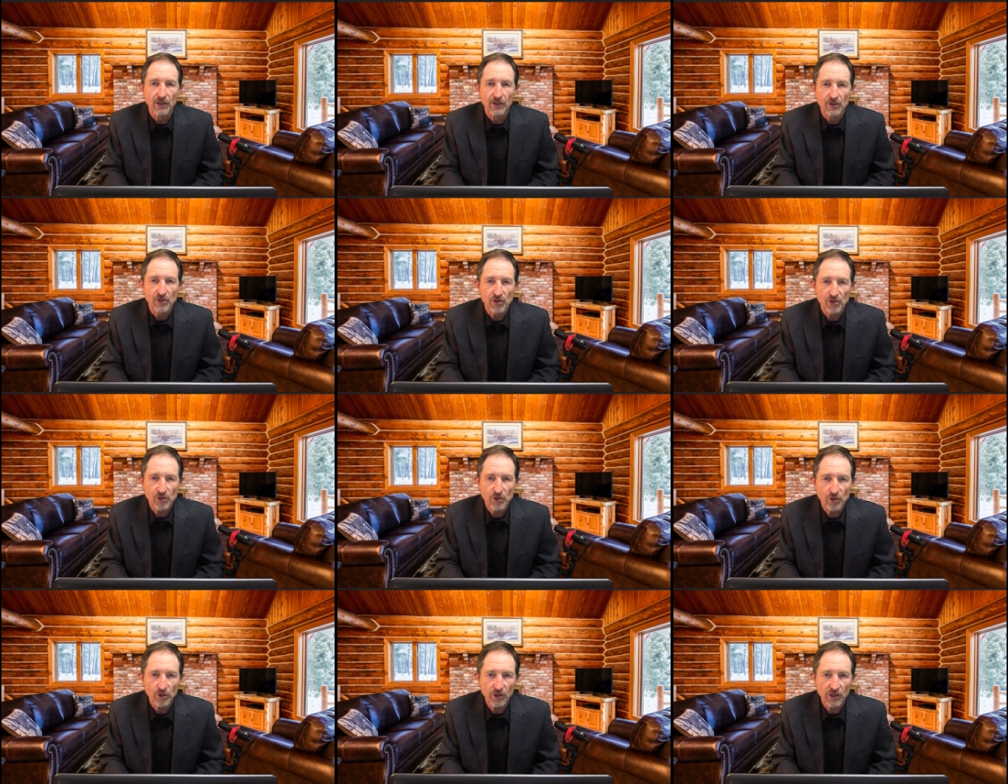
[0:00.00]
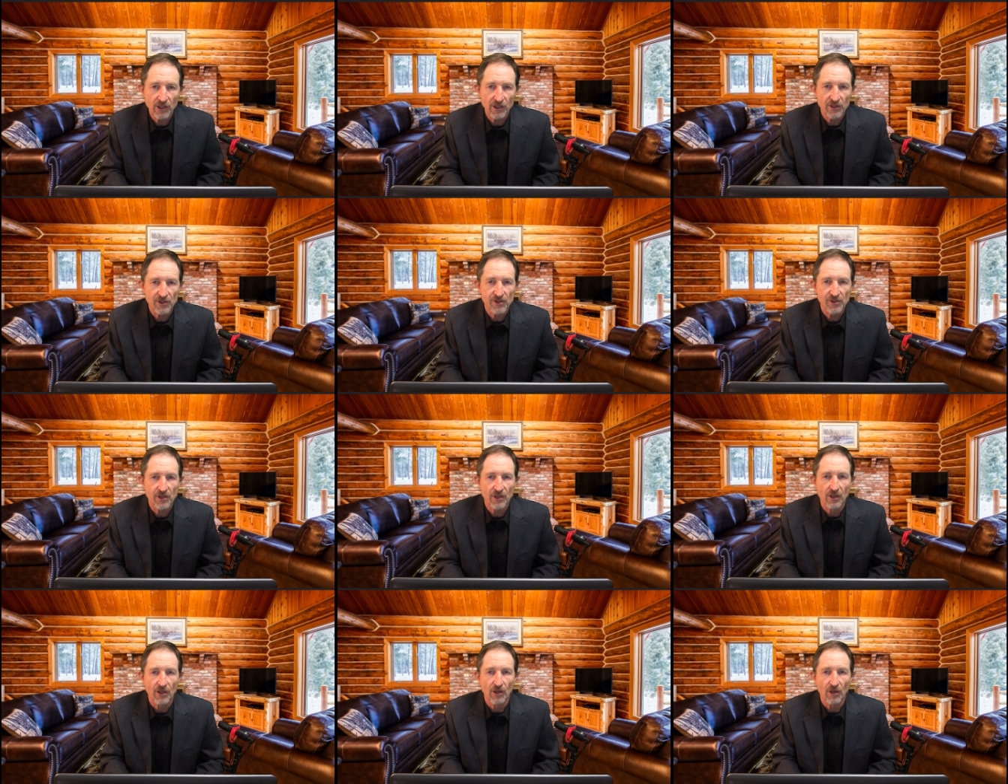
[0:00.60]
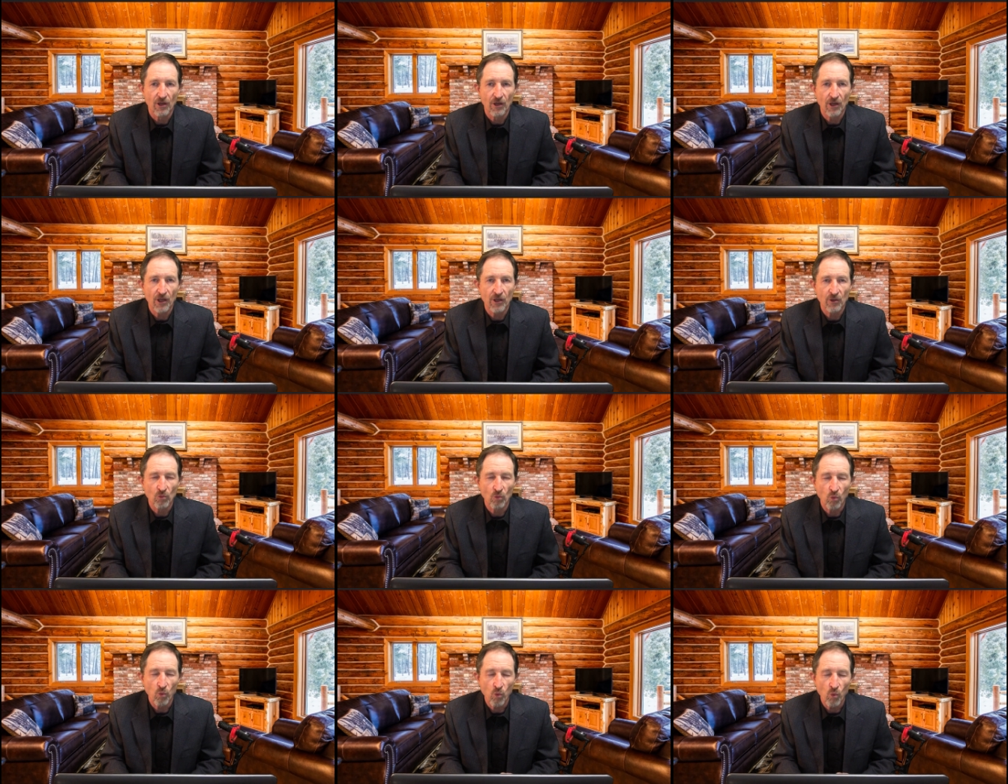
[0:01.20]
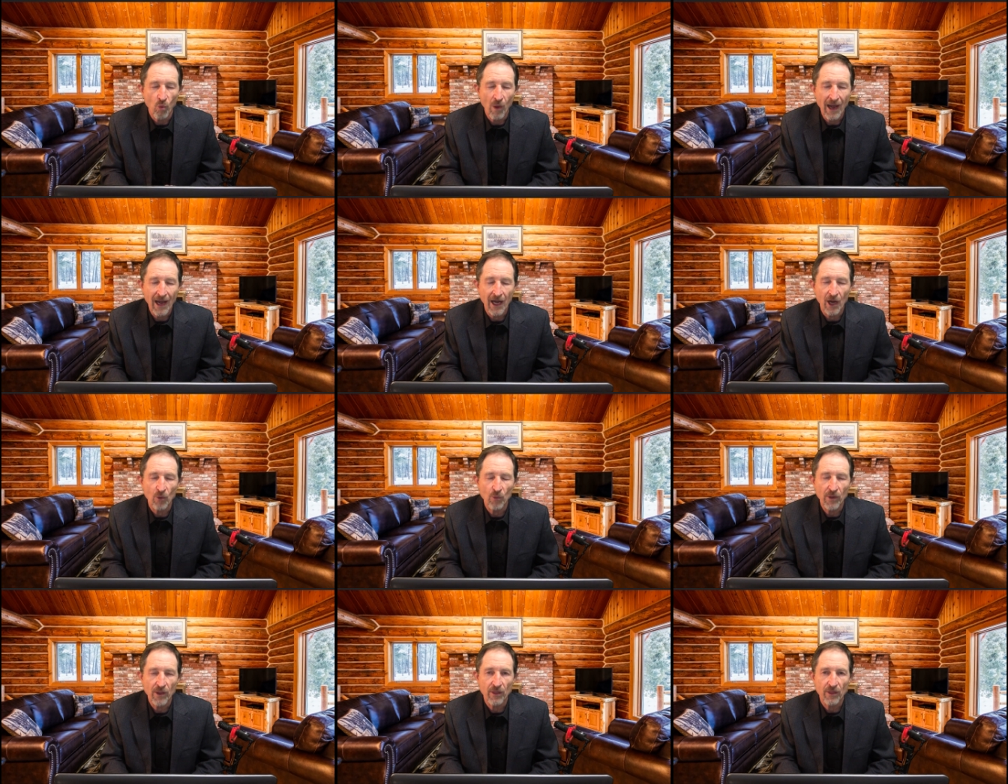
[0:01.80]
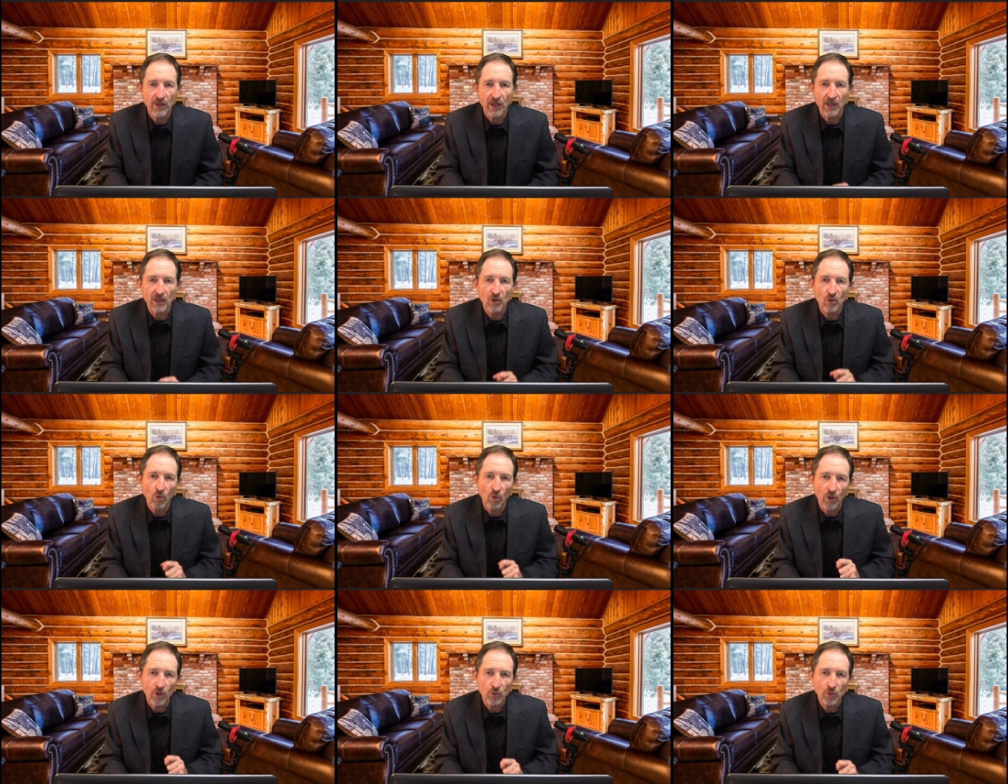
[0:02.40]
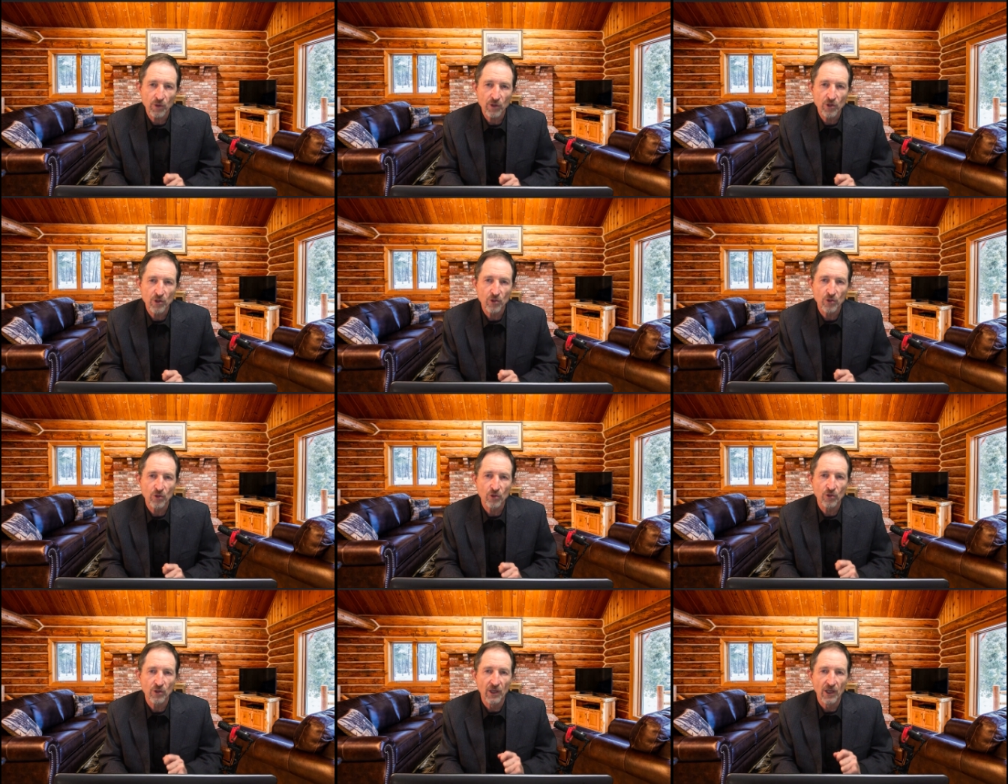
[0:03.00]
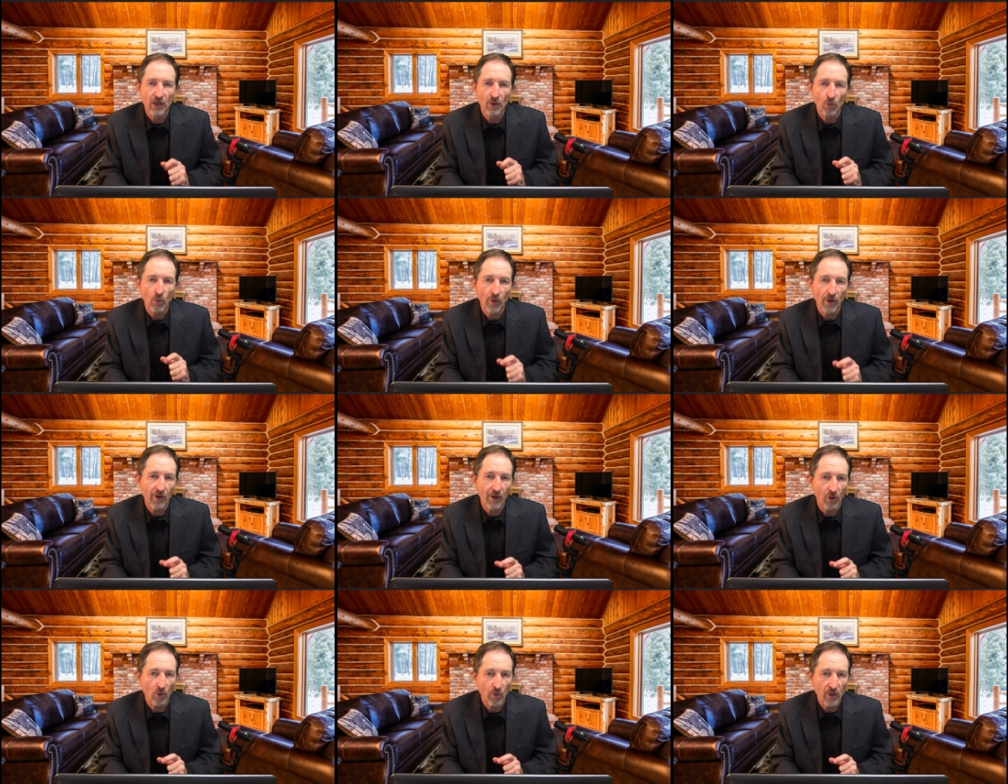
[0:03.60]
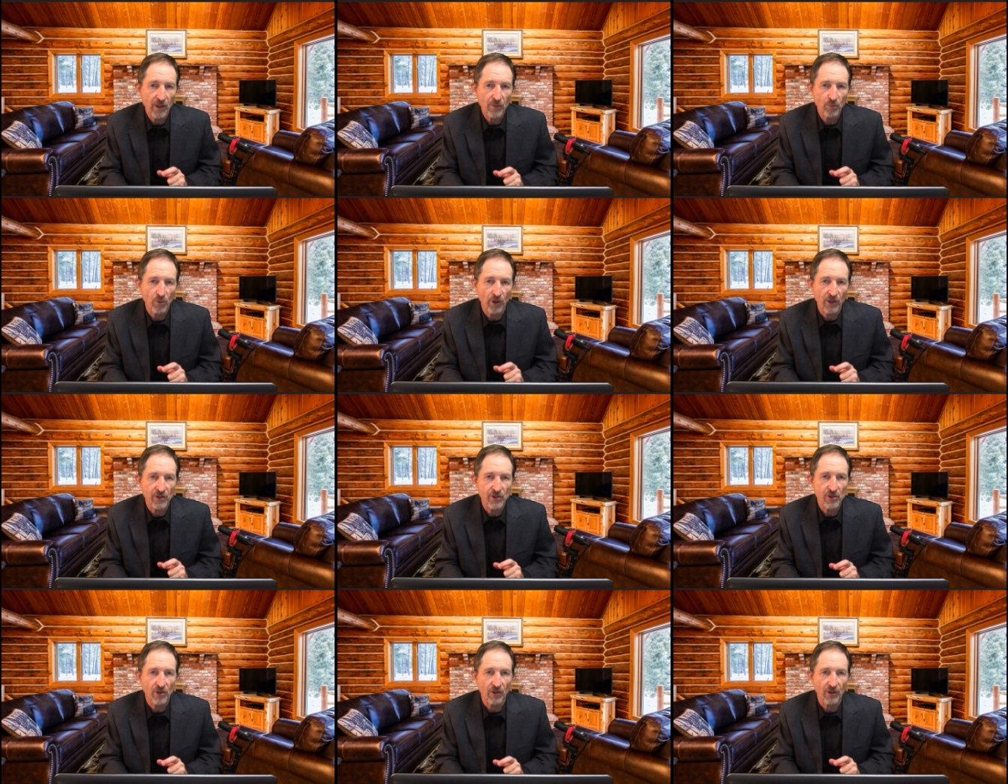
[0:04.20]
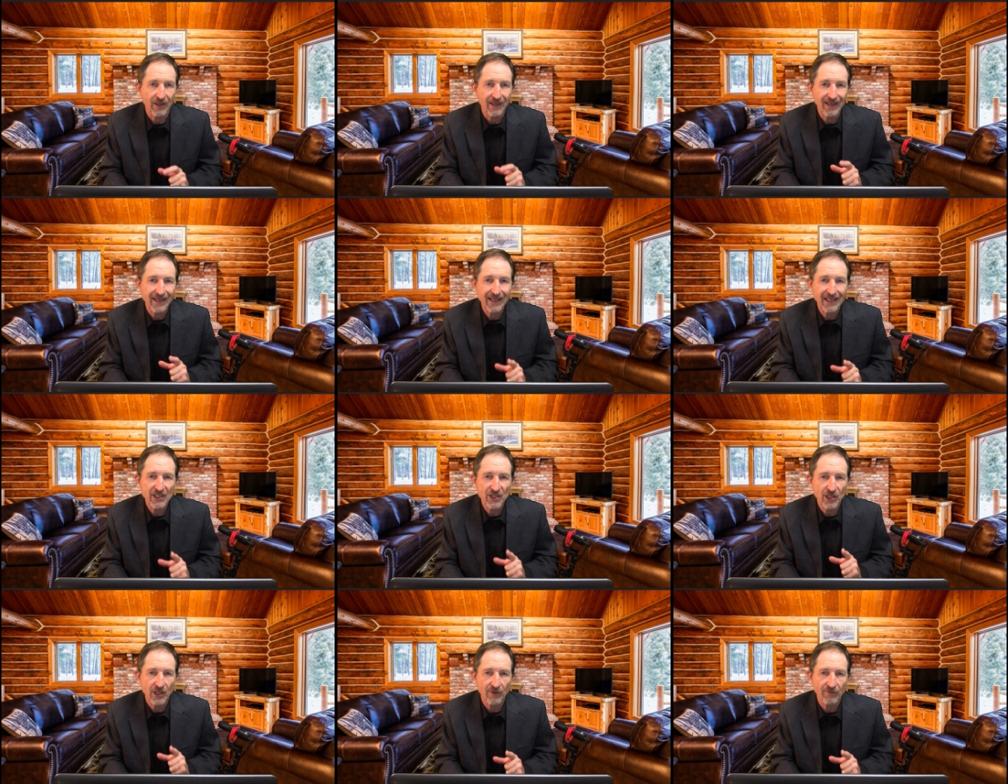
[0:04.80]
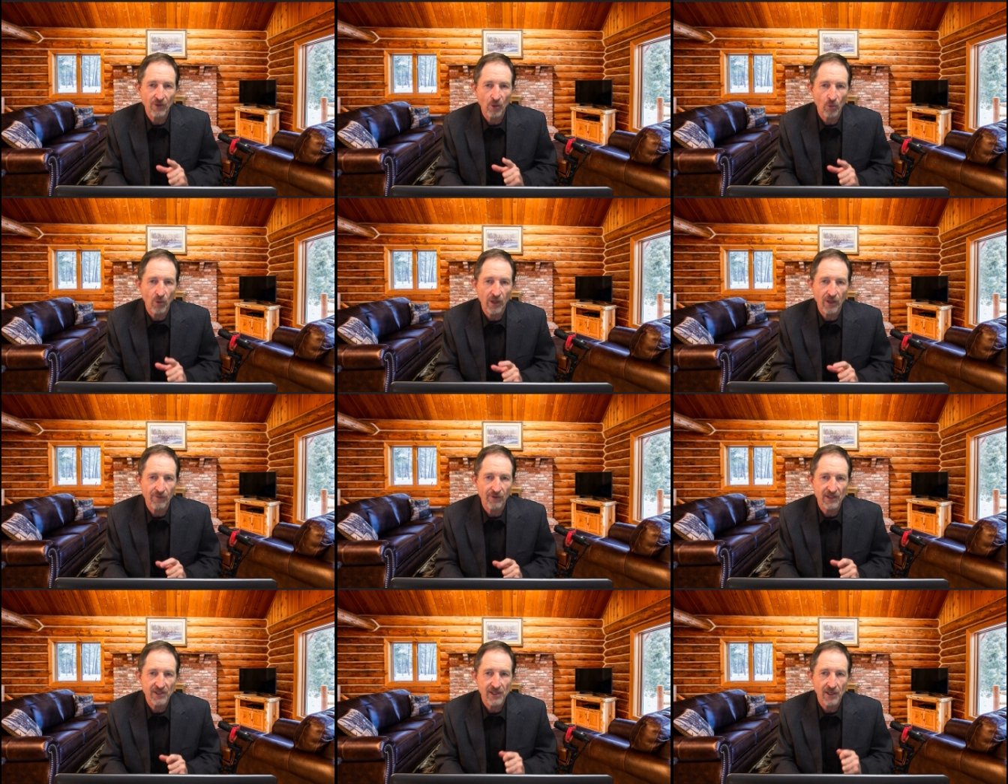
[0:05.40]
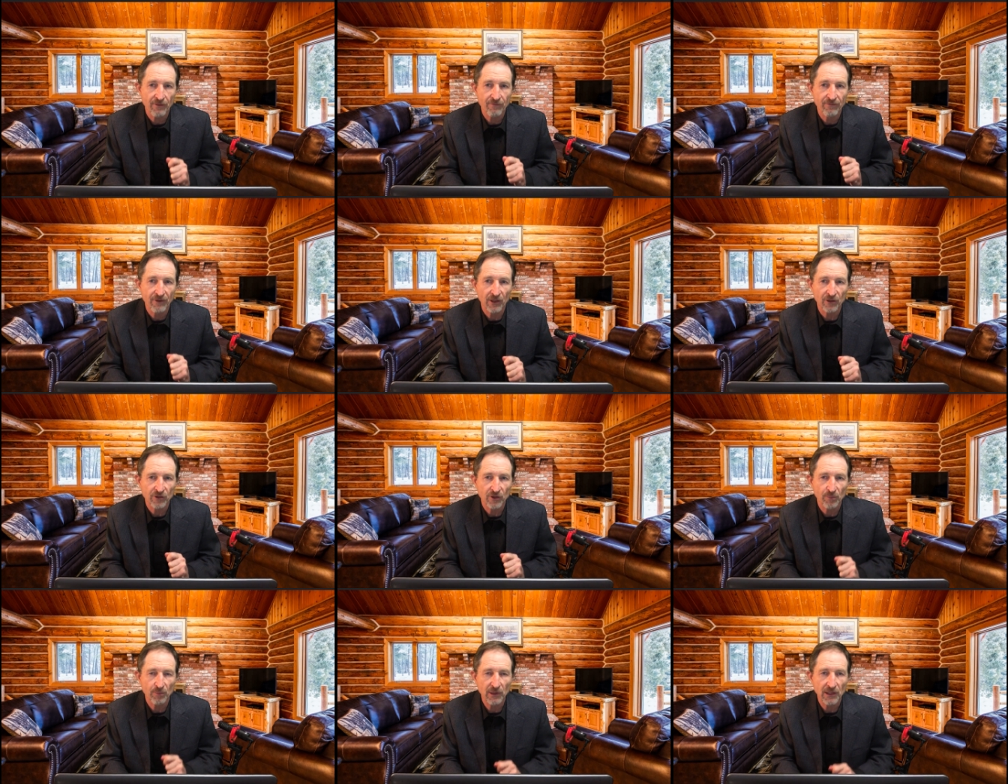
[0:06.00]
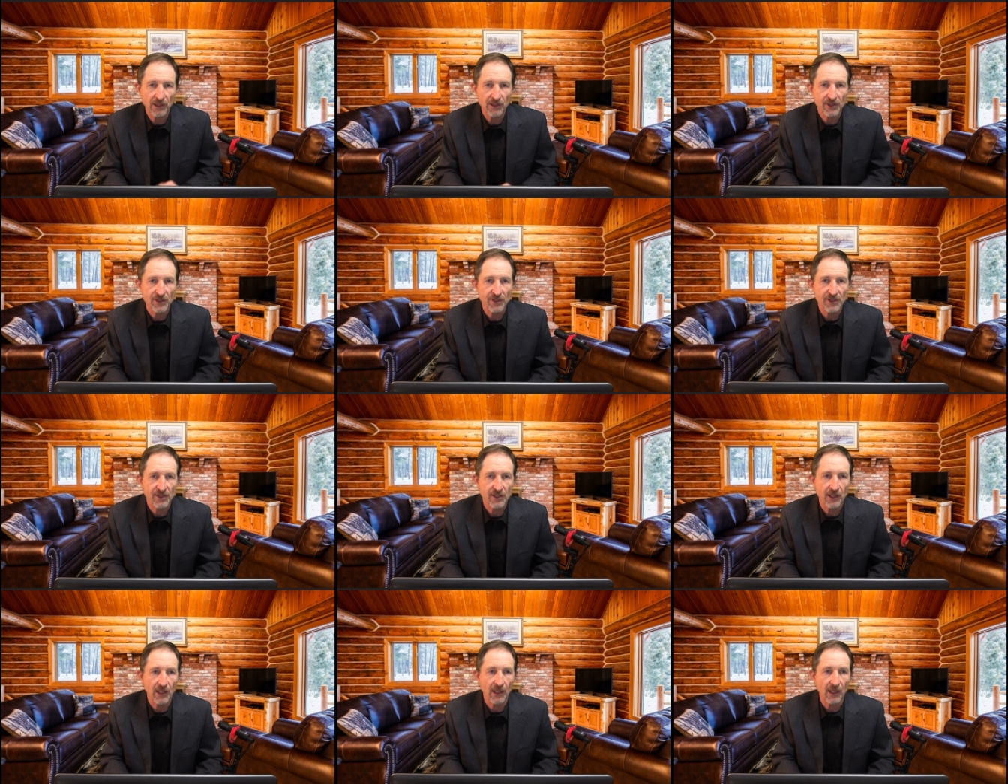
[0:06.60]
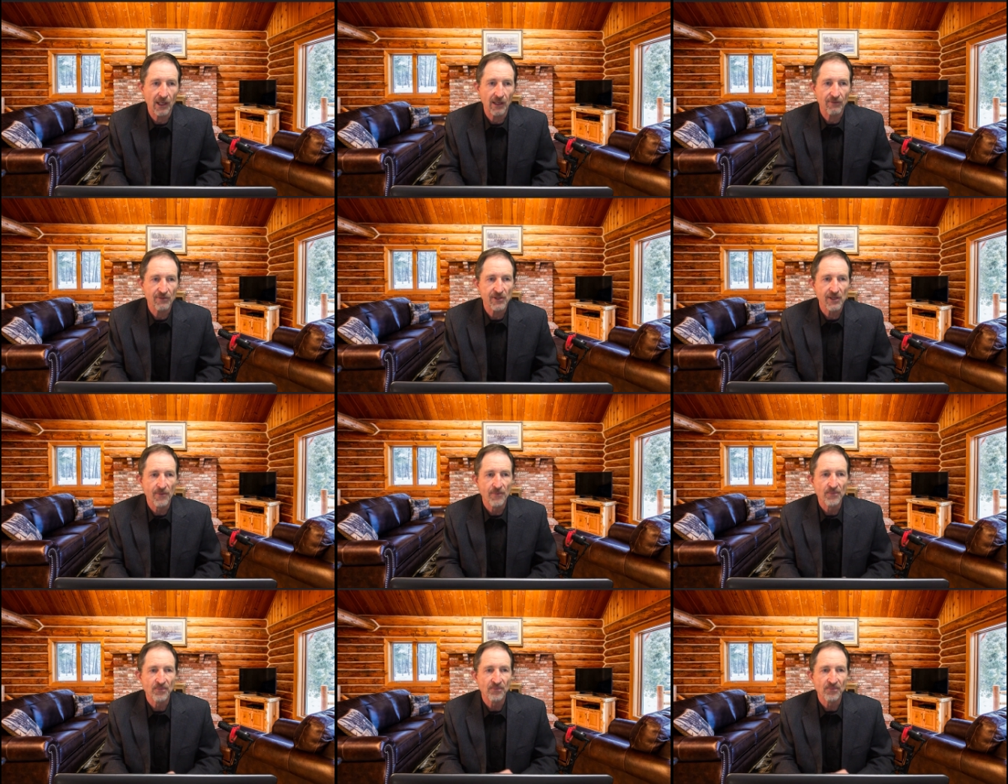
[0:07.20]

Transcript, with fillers: studious in how we think, what we do, where our weak points are. Each and every one of us have vulnerabilities in our lives.